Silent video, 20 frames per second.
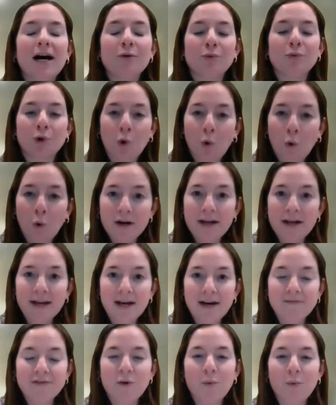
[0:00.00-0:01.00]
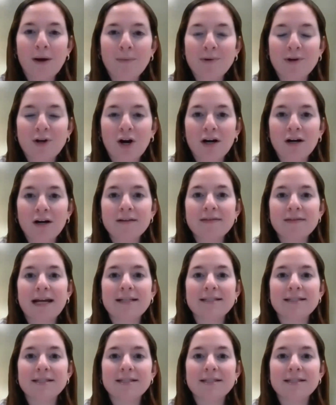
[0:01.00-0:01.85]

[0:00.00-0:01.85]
recording of the webinar.